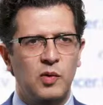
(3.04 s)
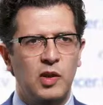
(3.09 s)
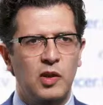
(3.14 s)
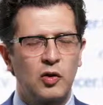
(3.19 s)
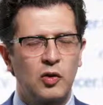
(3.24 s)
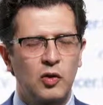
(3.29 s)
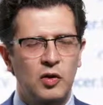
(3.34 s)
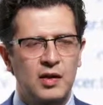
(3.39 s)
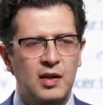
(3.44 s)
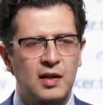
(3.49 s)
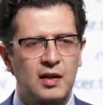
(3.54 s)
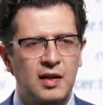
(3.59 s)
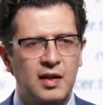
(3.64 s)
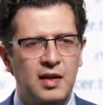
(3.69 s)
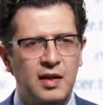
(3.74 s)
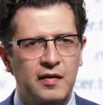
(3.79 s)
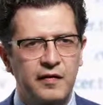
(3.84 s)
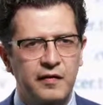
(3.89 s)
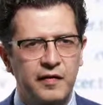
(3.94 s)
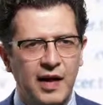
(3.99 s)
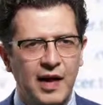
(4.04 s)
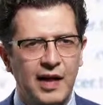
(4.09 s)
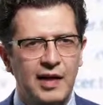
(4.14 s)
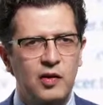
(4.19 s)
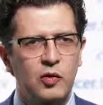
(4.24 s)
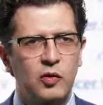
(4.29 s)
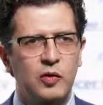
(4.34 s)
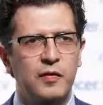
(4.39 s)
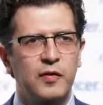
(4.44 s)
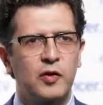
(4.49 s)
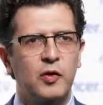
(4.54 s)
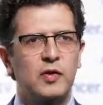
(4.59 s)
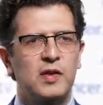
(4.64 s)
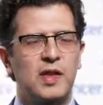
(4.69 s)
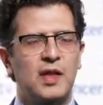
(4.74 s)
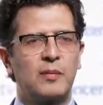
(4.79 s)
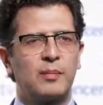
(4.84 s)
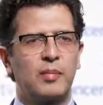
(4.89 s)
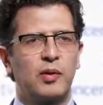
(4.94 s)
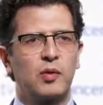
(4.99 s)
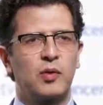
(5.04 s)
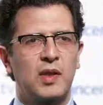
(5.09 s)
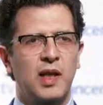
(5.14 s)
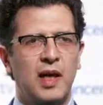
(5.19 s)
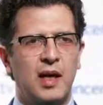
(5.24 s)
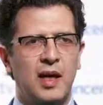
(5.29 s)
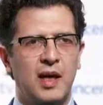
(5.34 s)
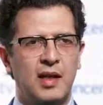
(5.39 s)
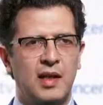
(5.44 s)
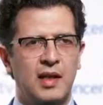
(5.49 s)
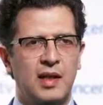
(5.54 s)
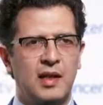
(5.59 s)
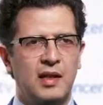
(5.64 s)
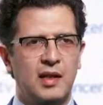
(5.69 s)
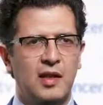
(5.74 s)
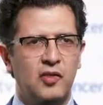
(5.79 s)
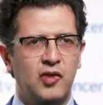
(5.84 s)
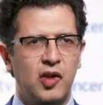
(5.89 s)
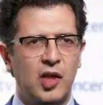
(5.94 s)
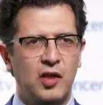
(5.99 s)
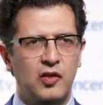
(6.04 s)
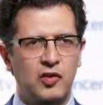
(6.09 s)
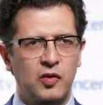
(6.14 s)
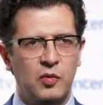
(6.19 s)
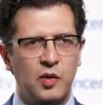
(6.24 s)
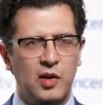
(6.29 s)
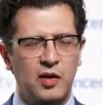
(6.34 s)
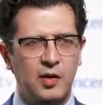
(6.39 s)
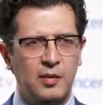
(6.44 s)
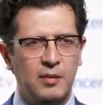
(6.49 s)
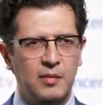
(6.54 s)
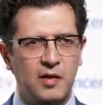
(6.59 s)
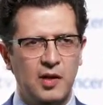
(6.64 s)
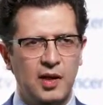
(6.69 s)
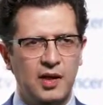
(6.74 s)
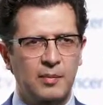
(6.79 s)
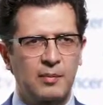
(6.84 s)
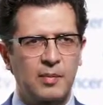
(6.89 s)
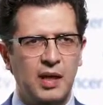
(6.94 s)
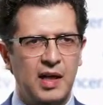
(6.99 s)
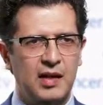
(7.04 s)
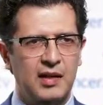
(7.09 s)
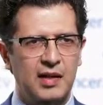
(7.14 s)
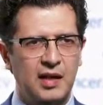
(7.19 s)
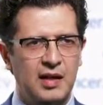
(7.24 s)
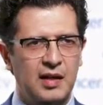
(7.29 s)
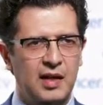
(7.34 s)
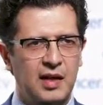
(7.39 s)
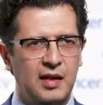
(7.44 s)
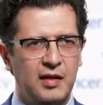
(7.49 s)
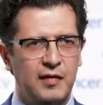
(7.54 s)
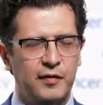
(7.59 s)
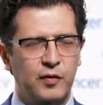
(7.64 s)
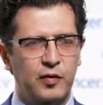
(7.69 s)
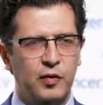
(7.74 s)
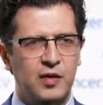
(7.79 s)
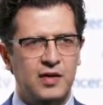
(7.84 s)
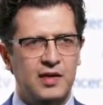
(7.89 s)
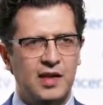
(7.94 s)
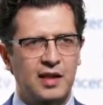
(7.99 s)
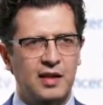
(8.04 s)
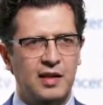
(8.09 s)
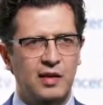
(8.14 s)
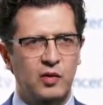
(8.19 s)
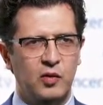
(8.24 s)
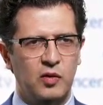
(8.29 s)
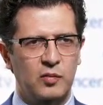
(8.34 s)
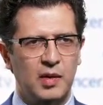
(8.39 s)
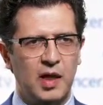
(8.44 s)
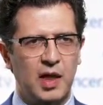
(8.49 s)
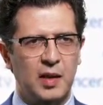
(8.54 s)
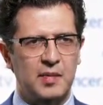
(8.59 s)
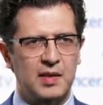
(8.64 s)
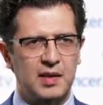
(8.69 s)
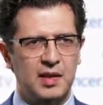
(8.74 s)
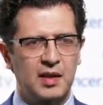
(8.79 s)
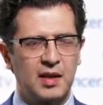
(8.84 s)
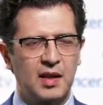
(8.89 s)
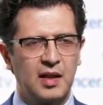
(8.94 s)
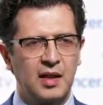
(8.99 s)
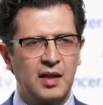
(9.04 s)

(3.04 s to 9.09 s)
We looked at the value of using blue dye in conjunction with the combined technique for sentinel node biopsy.